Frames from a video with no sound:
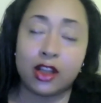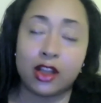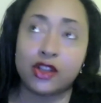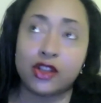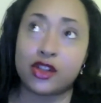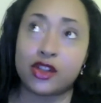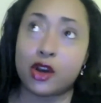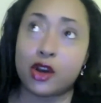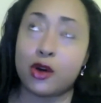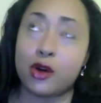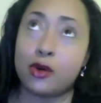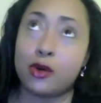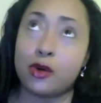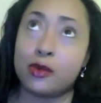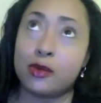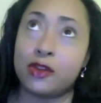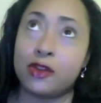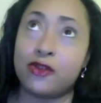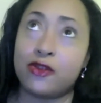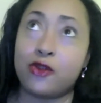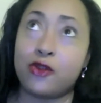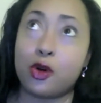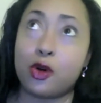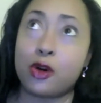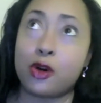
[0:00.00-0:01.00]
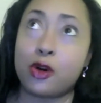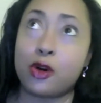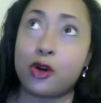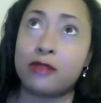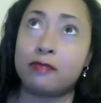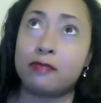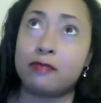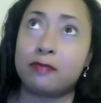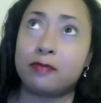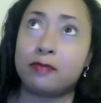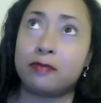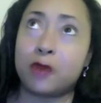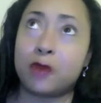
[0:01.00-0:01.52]
So the four
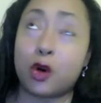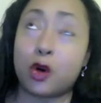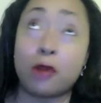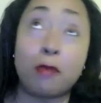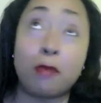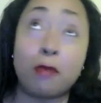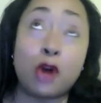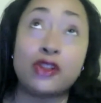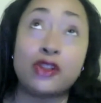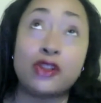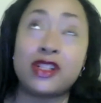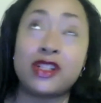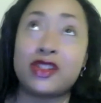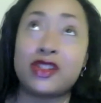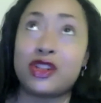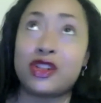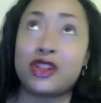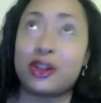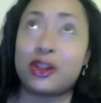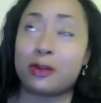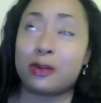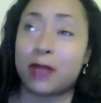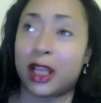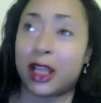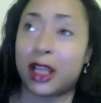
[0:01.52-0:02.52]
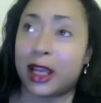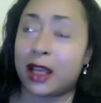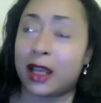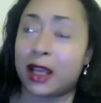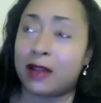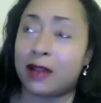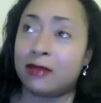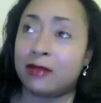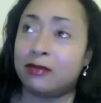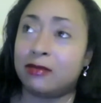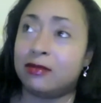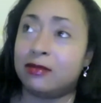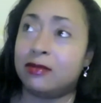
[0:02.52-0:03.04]
or multi-tier plan
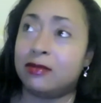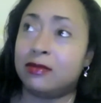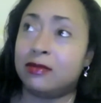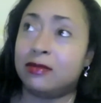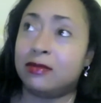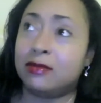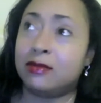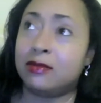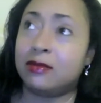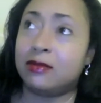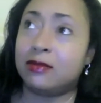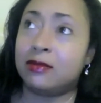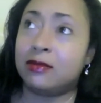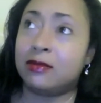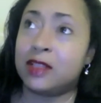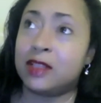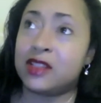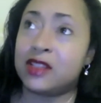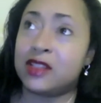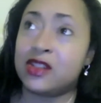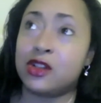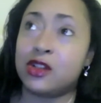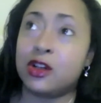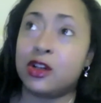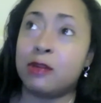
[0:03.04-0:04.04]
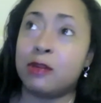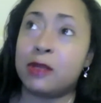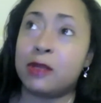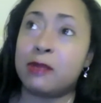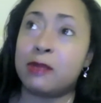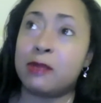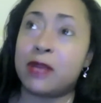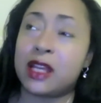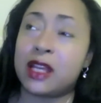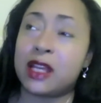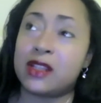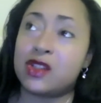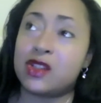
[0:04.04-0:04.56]
is still going to be
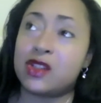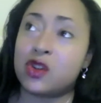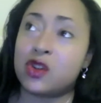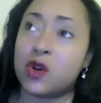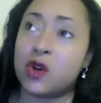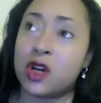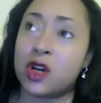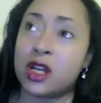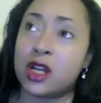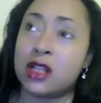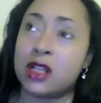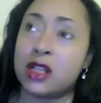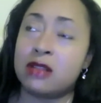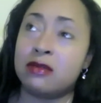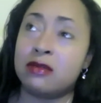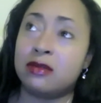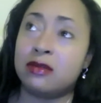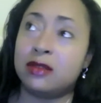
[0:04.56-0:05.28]
based on